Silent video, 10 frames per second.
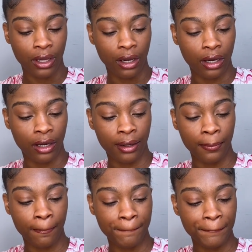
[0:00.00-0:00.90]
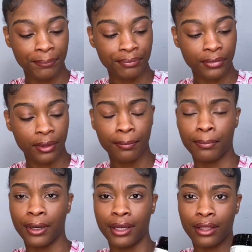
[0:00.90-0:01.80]

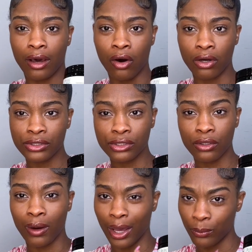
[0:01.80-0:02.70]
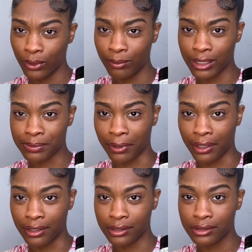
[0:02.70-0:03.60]
But also I will mix
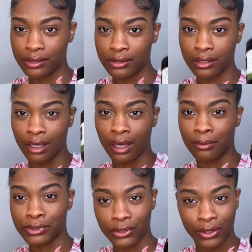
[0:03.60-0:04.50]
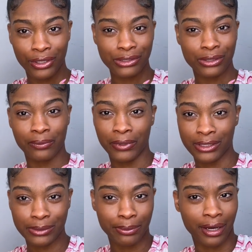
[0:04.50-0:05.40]
products. I'm starting to
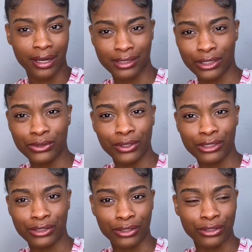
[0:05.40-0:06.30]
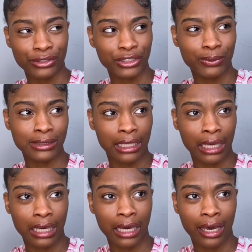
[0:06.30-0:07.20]
mix products. I saw this girl, she was
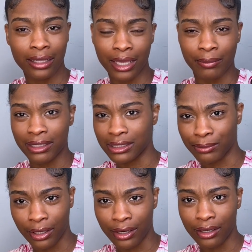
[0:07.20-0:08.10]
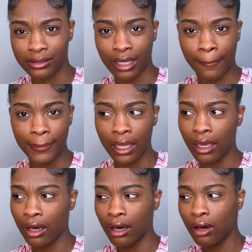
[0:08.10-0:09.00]
like, I like mixing products. I'm like,
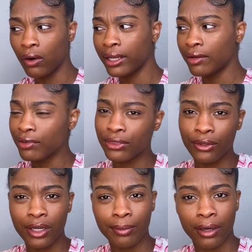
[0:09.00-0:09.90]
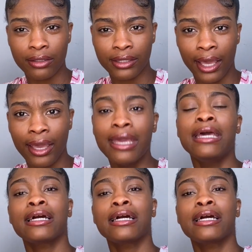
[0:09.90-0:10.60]
oh, I never thought about that.